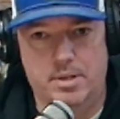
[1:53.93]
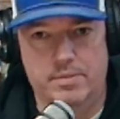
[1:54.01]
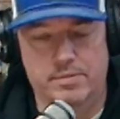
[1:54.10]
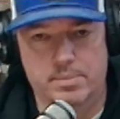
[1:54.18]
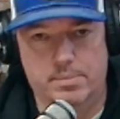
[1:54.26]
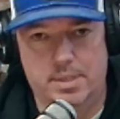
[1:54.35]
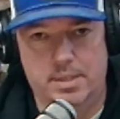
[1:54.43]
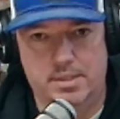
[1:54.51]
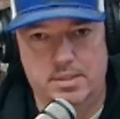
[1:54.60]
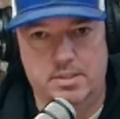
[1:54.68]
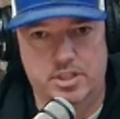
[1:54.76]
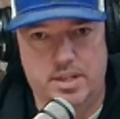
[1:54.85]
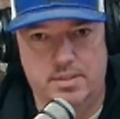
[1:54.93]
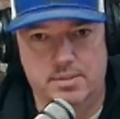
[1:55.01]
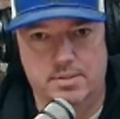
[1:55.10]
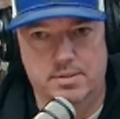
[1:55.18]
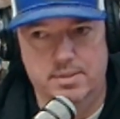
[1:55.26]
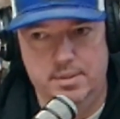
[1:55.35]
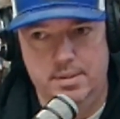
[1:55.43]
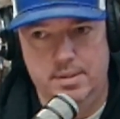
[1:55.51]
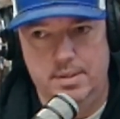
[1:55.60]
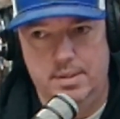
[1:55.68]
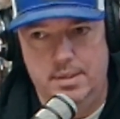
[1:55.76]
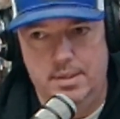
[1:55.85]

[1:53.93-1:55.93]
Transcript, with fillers: bought it from uh, Doug Johnson.